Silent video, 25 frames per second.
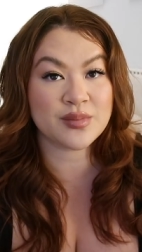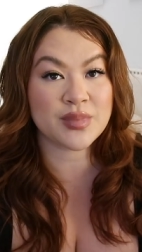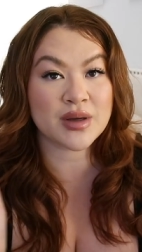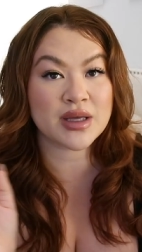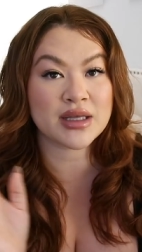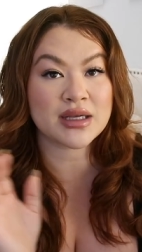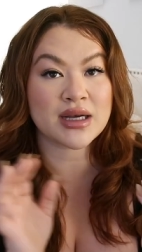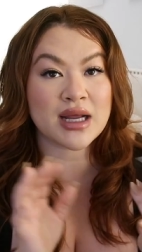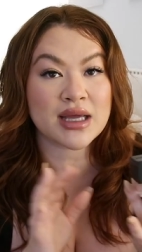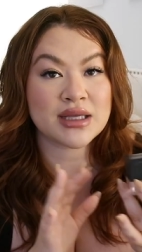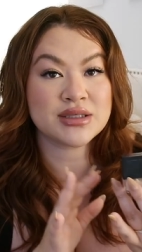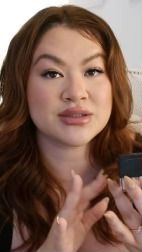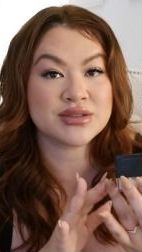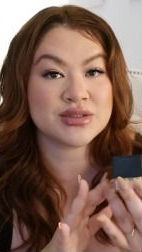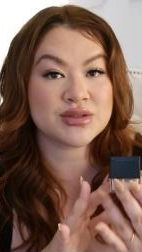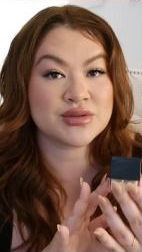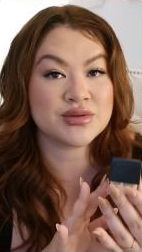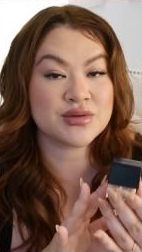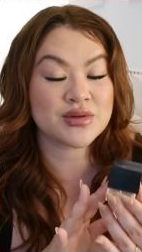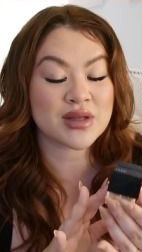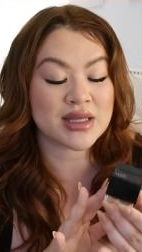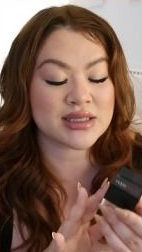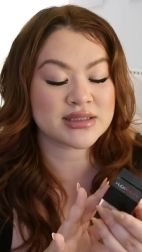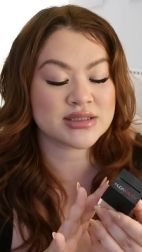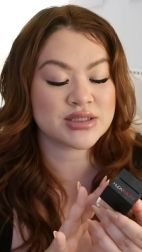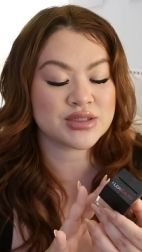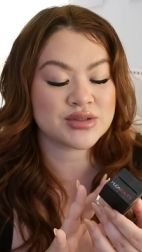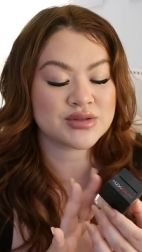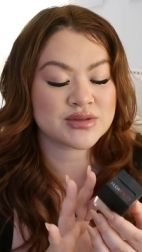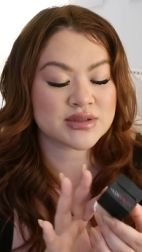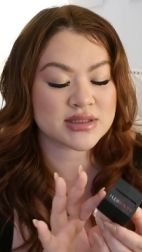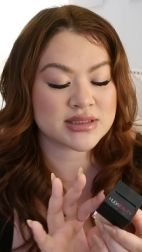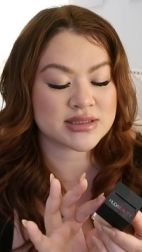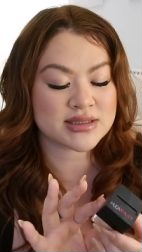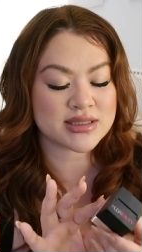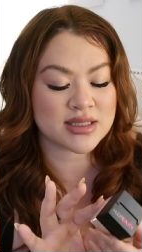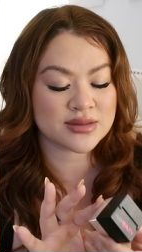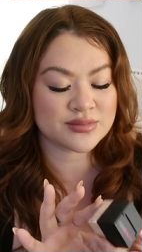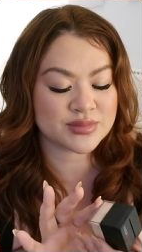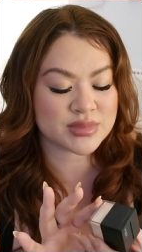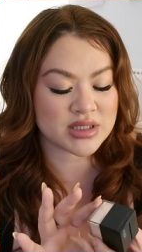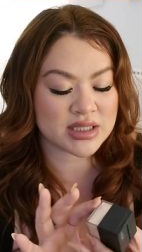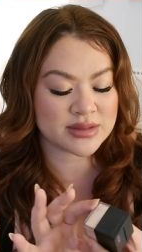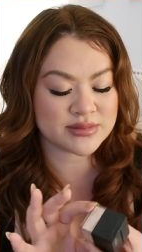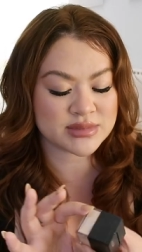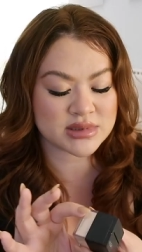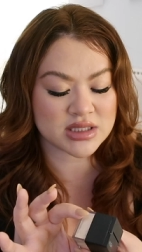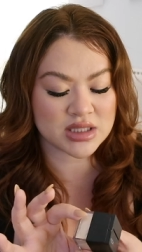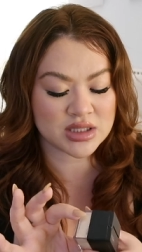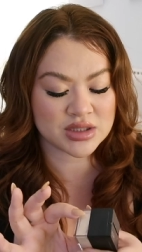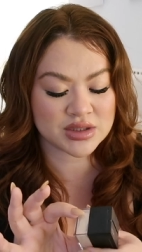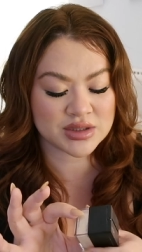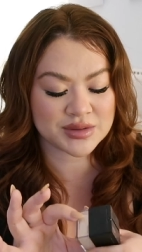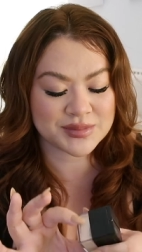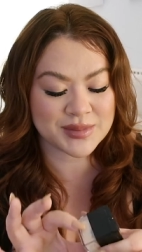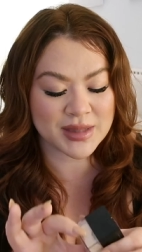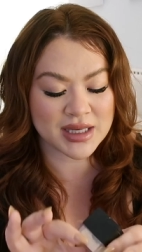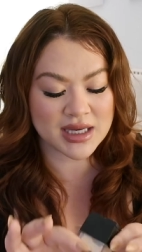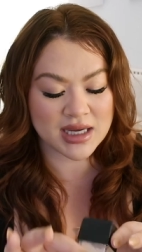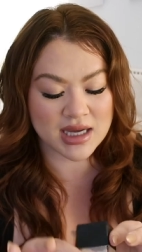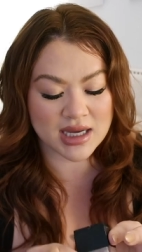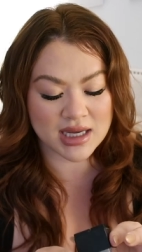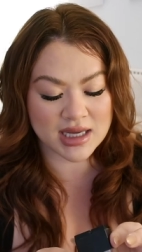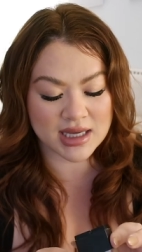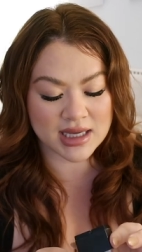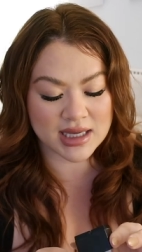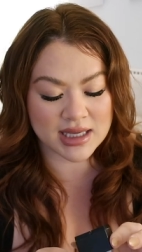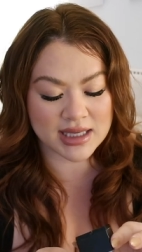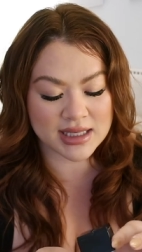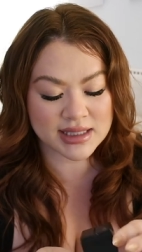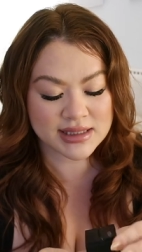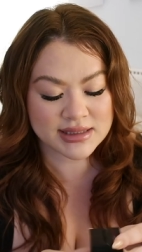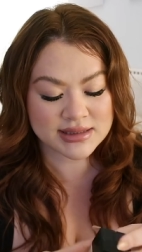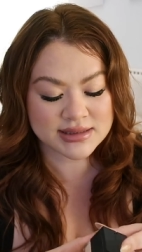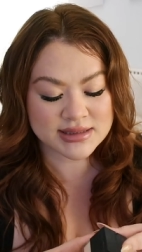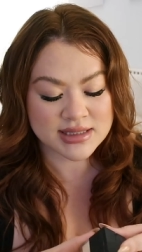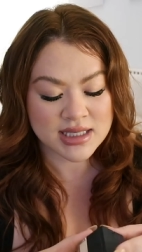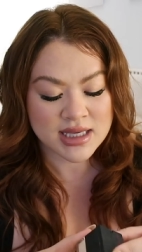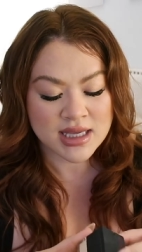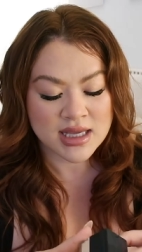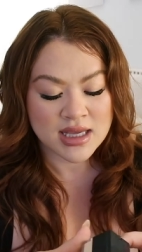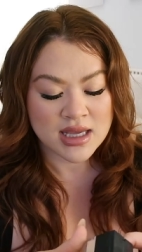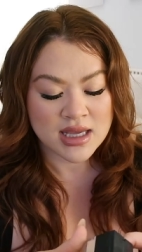But I do like to use this sometimes under my eyes